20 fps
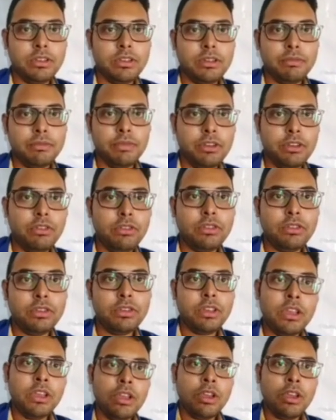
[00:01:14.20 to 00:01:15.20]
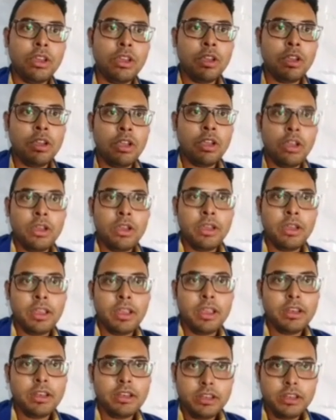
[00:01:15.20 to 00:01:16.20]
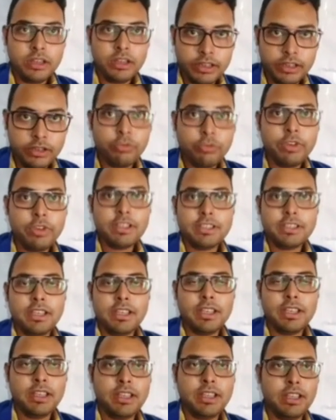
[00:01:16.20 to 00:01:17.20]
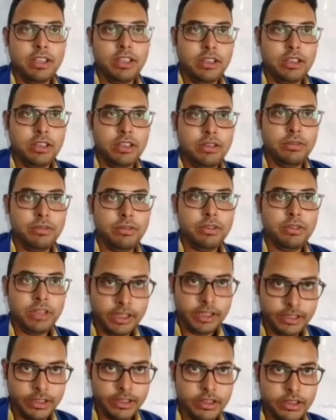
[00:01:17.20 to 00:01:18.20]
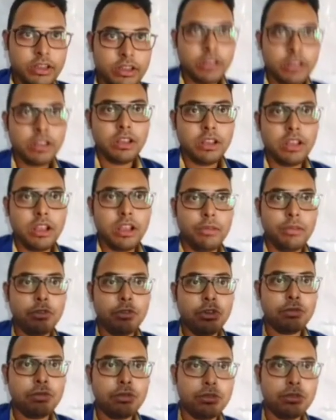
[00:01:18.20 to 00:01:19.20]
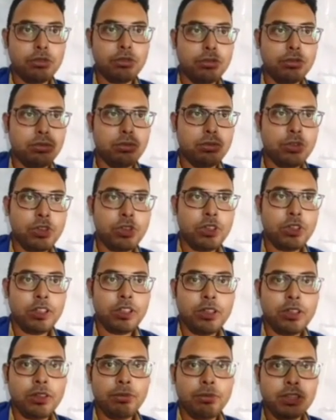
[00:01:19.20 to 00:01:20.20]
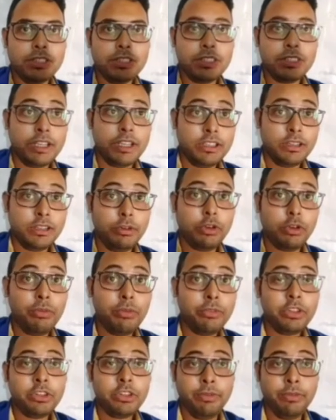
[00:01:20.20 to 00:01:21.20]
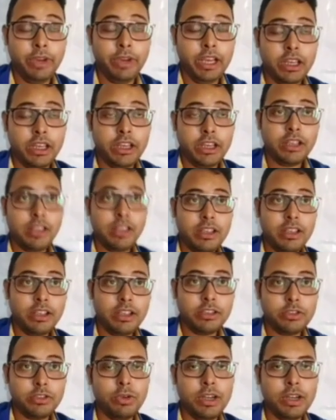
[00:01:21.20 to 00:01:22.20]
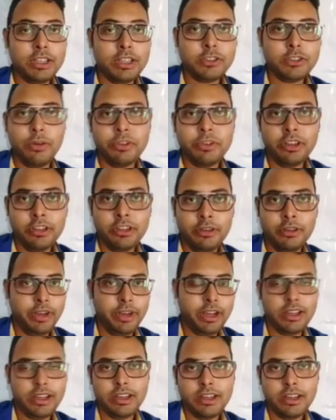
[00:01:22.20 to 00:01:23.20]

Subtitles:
video. In today's lecture I am going to first discuss about commutator bracket. So what is commutator bracket?